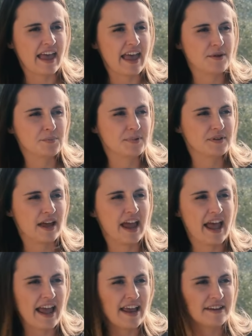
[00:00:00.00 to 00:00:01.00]
and
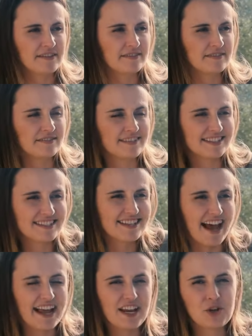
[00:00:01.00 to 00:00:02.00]
and
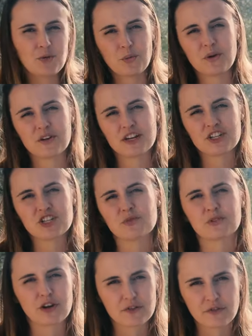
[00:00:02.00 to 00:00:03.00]
deciding what we were going to do
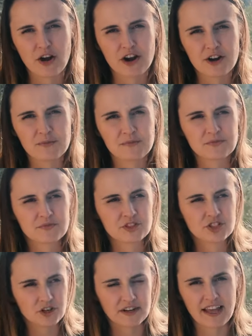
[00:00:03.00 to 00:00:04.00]
with our farm
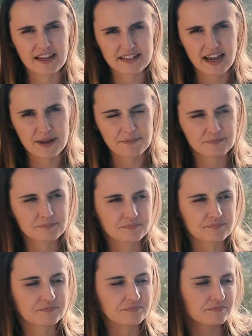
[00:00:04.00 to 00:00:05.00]
during that time.
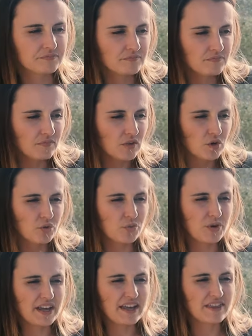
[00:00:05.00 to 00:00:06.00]

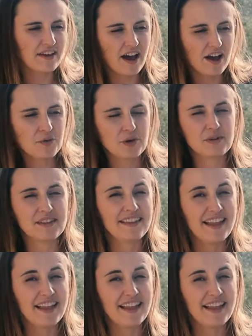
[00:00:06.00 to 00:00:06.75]
We thought we would